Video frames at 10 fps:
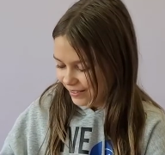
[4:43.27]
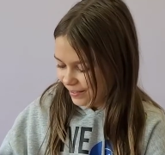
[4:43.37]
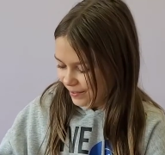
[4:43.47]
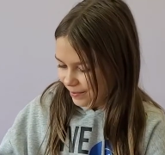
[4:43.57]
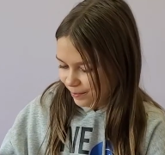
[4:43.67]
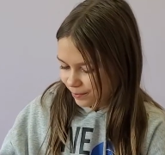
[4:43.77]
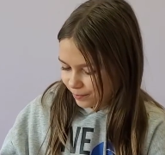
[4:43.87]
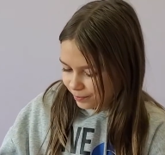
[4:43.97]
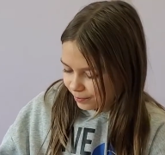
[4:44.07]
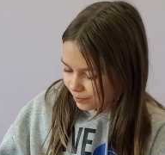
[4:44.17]

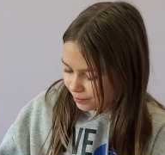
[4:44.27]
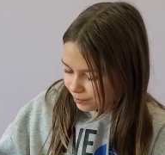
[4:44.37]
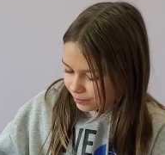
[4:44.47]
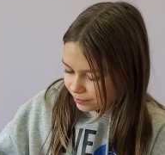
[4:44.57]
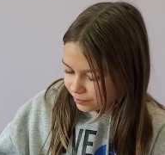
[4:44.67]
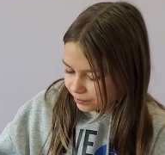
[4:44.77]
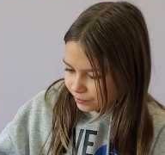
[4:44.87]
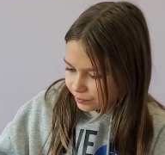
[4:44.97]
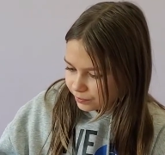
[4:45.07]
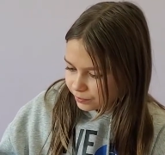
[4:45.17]

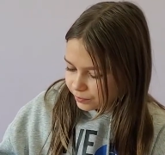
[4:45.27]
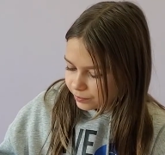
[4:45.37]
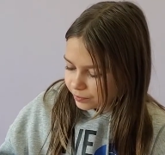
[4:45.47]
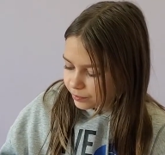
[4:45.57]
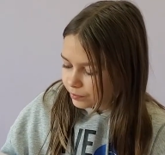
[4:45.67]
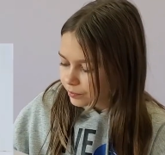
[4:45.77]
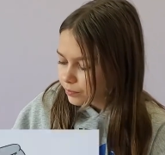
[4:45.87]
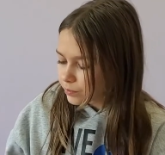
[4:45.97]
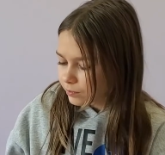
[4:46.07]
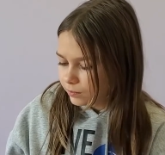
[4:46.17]

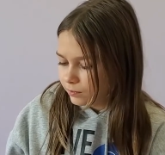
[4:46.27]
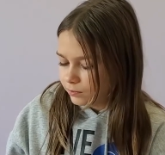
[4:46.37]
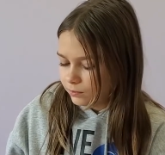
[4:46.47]
(silence)